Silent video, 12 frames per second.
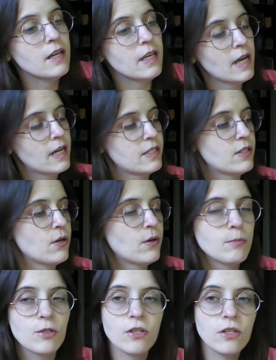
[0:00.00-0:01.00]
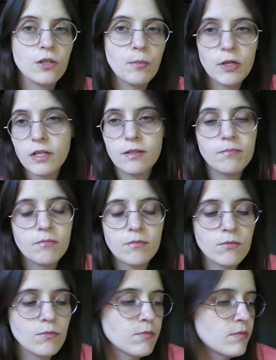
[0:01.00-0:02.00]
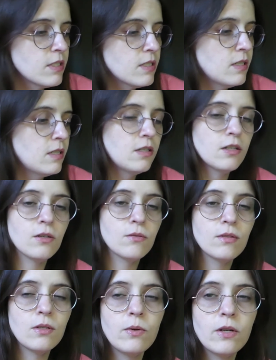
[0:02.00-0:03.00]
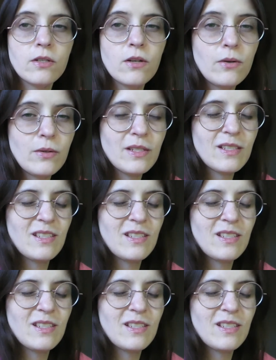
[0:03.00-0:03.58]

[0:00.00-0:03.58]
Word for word: Yeah, so I'm just gonna jump in and see, you know, see where it goes.